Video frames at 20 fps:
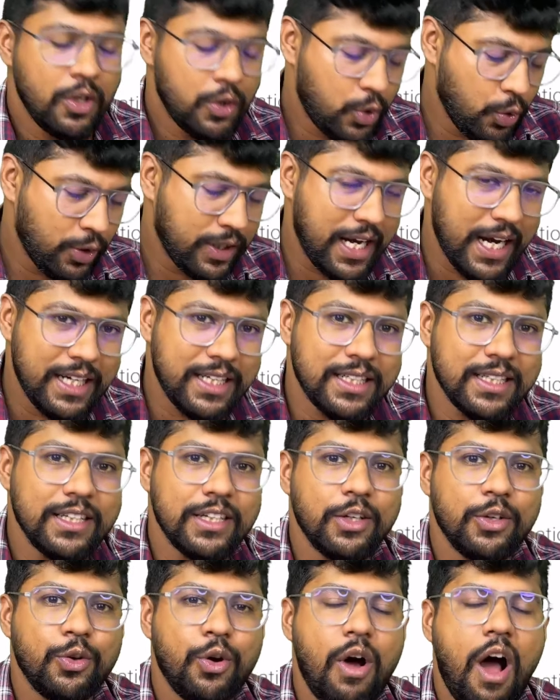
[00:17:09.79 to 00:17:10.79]
to get
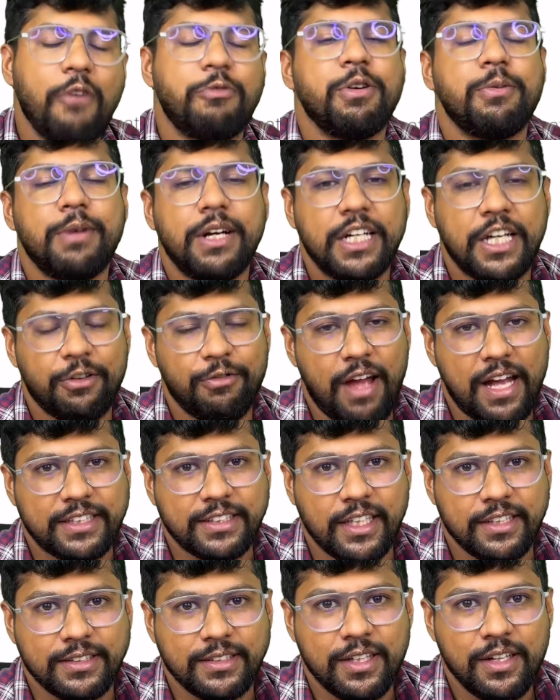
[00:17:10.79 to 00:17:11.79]
affirmative
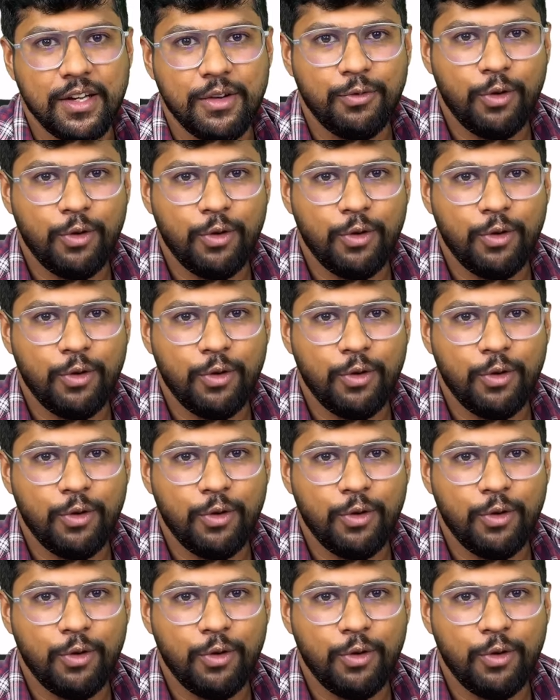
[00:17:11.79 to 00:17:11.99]
actions.